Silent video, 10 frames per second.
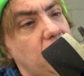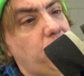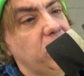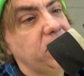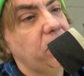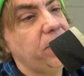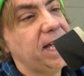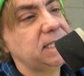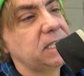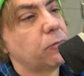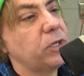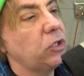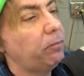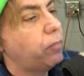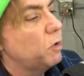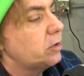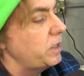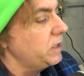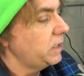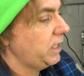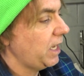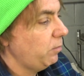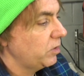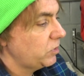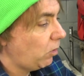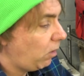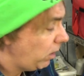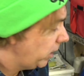but that's the original motor this thing came with. So all